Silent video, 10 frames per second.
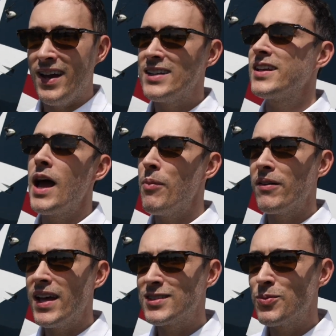I said, how
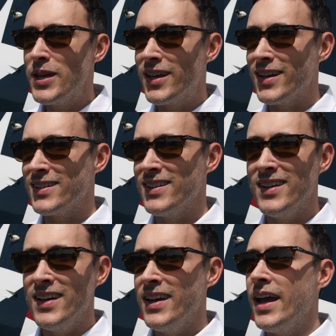about next weekend?
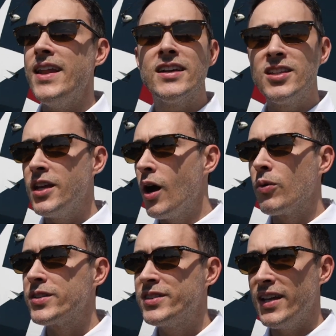And next thing you know,
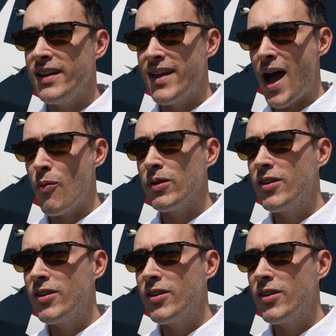we're sitting down with